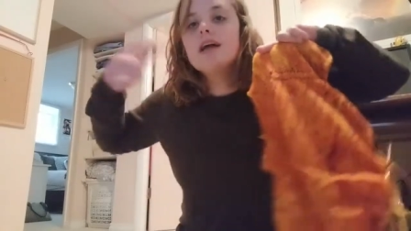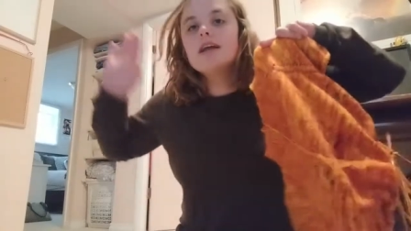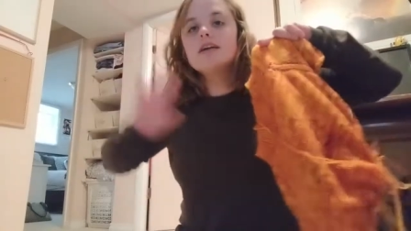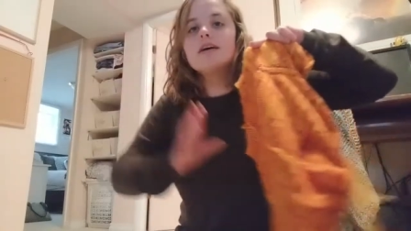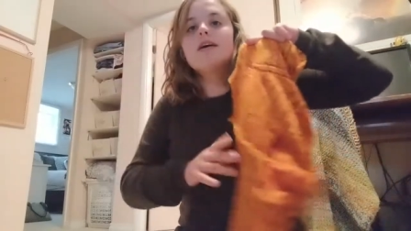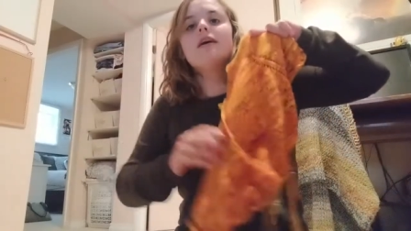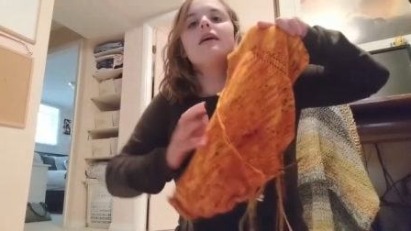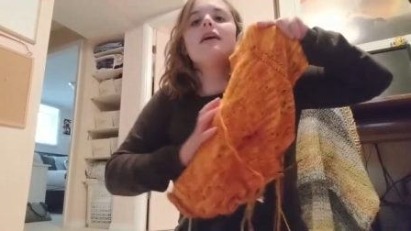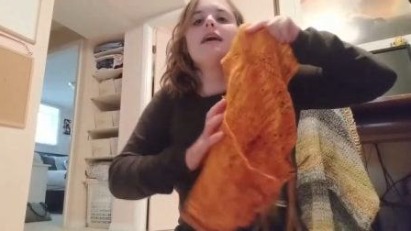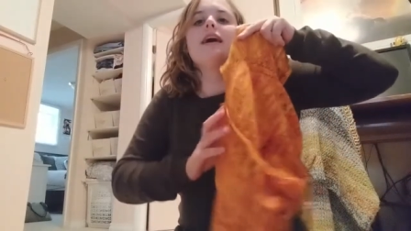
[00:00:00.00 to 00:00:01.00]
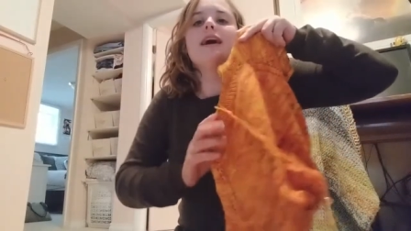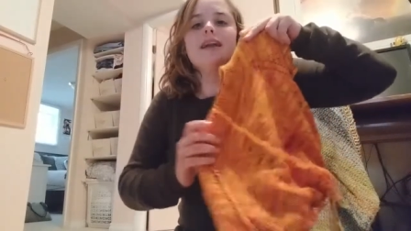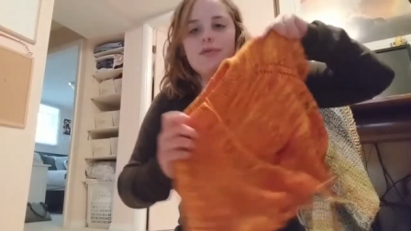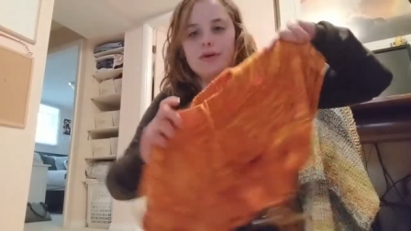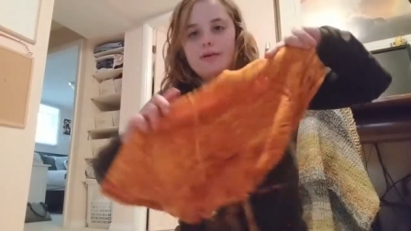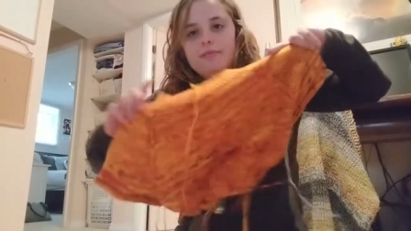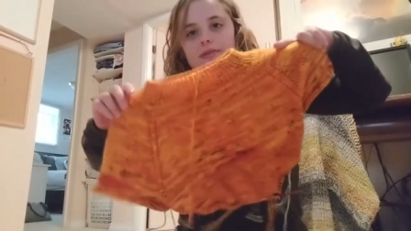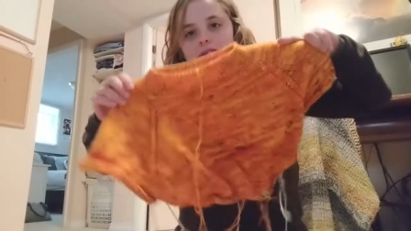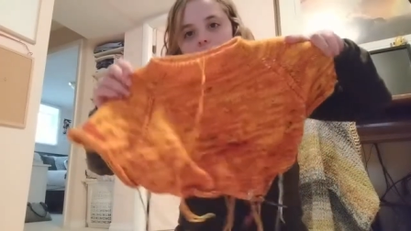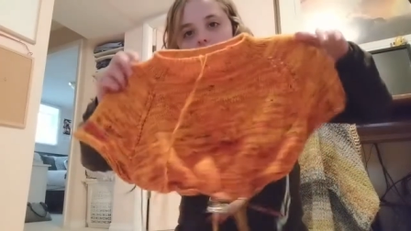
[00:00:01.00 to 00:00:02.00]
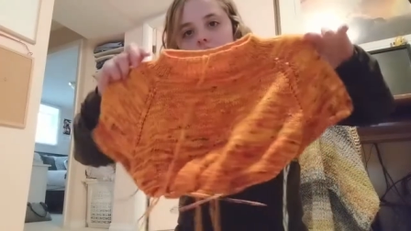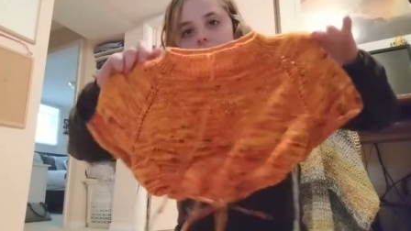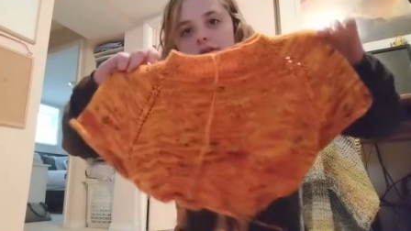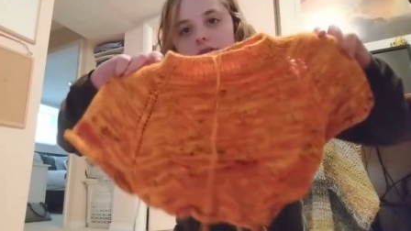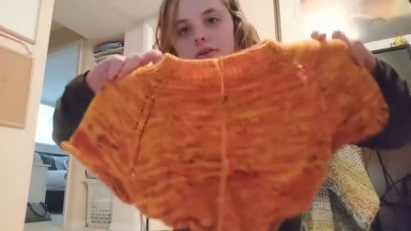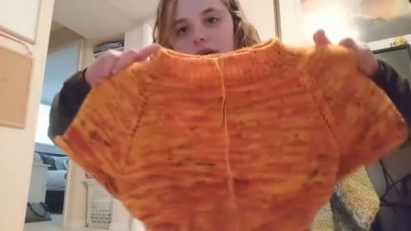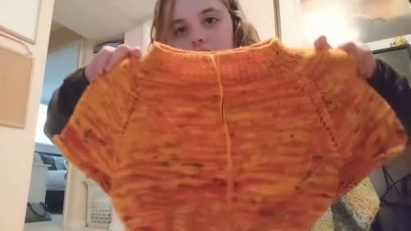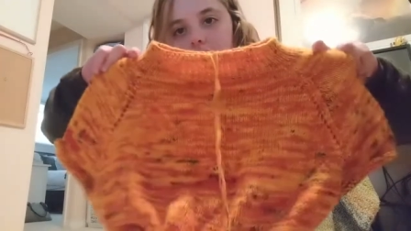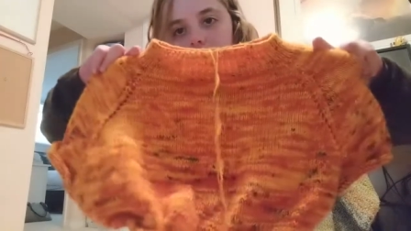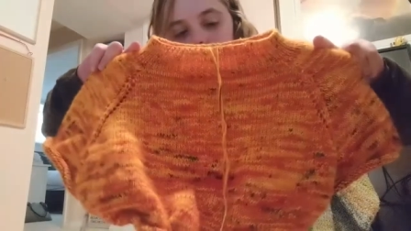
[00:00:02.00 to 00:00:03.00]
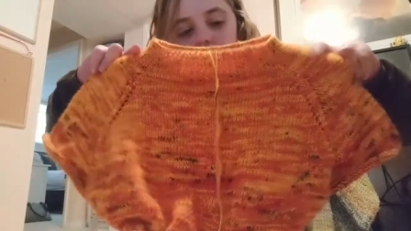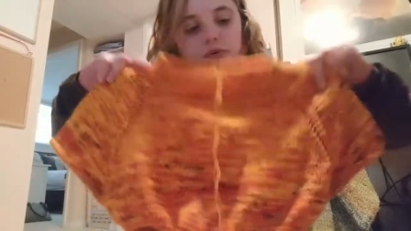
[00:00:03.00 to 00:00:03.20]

Glenda. Anyway, so this is what it's looking like.